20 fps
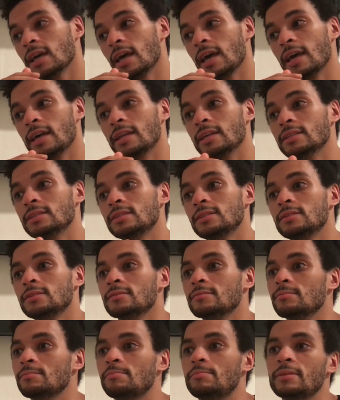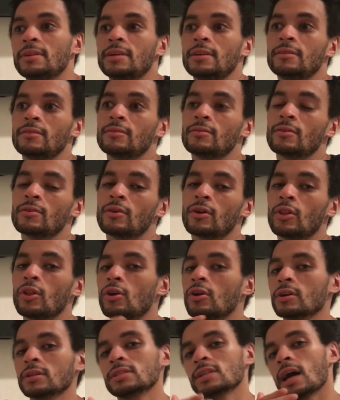and it's been a
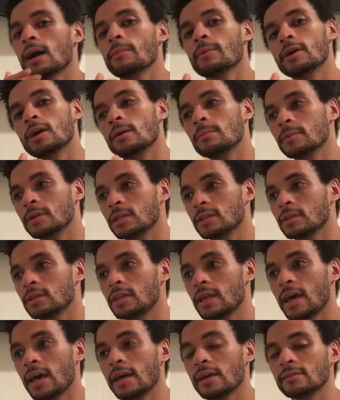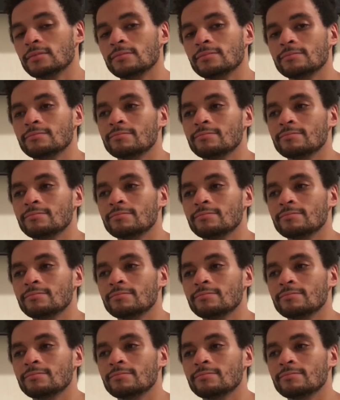long time coming that